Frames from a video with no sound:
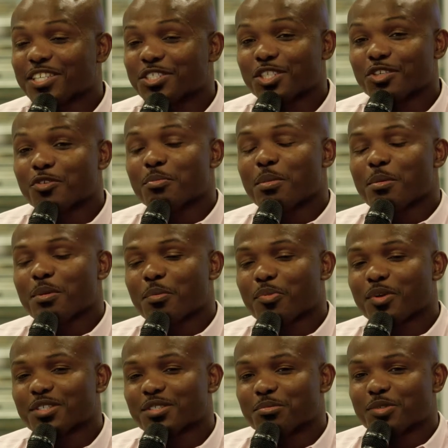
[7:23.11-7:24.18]
I still remember the
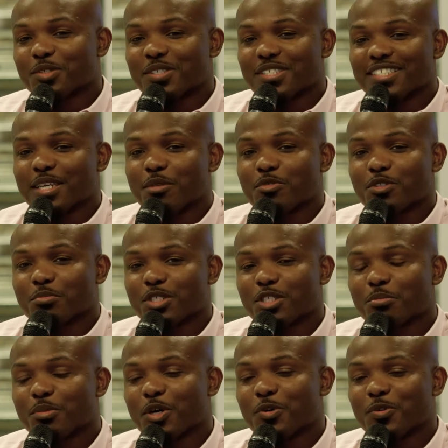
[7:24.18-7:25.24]
principal. His name was
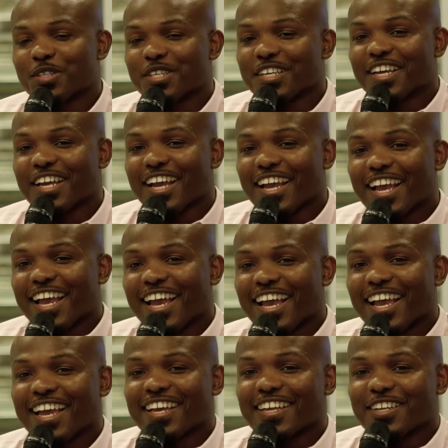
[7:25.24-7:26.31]
Mr. Mahoney
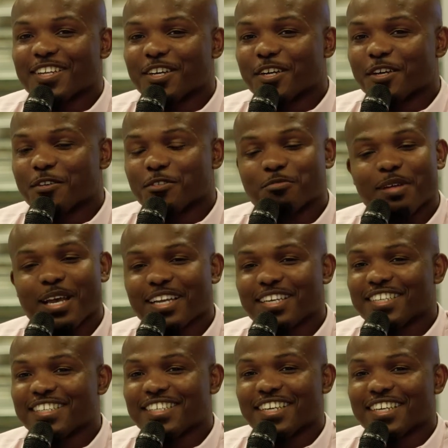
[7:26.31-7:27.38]
and uh, it was back
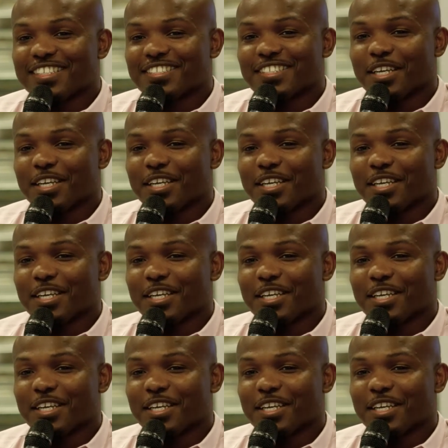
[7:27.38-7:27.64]
in the days.